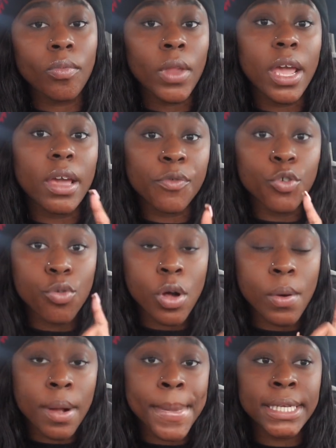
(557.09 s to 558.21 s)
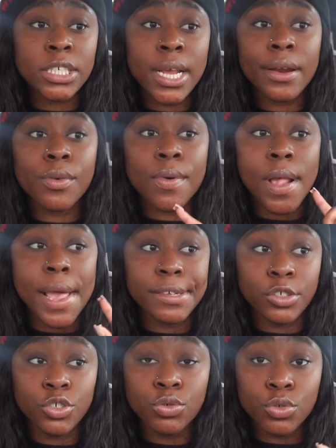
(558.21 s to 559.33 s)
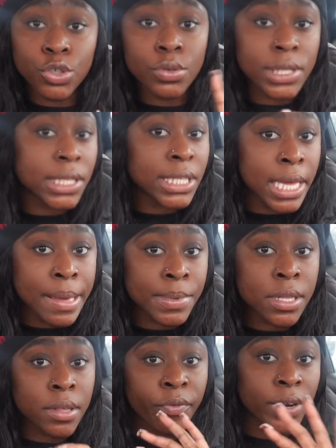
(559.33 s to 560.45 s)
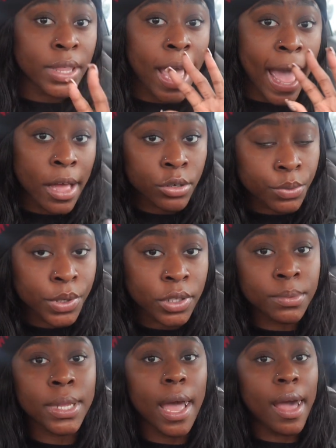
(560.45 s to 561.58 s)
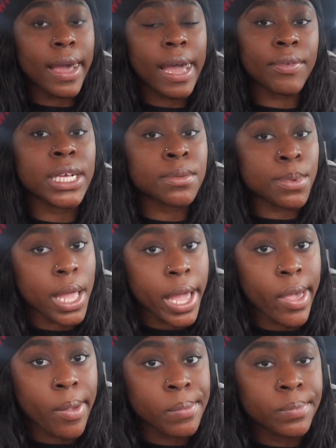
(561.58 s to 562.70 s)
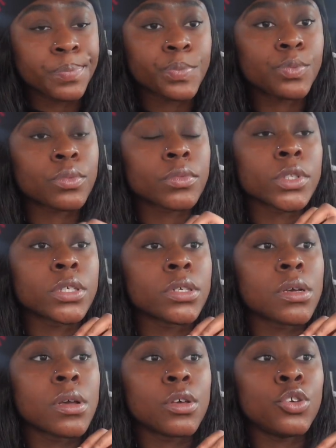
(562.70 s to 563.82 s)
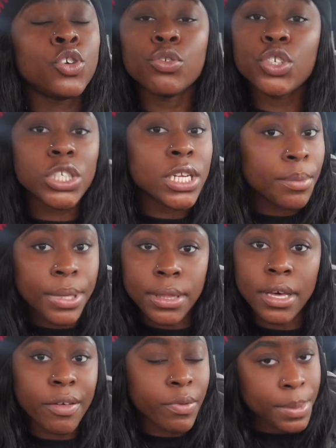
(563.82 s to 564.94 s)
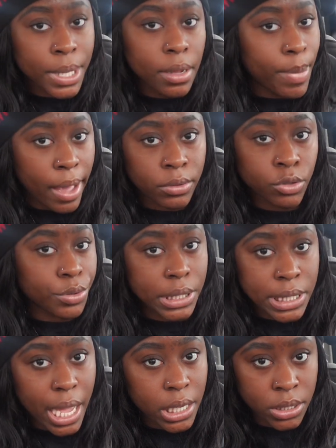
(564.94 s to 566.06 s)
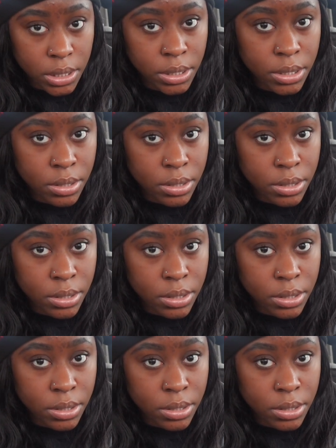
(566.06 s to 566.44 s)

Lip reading: if you go on my channel and you use the tips for the algorithm that I have explained, you shouldn't be looking for money back during taxes.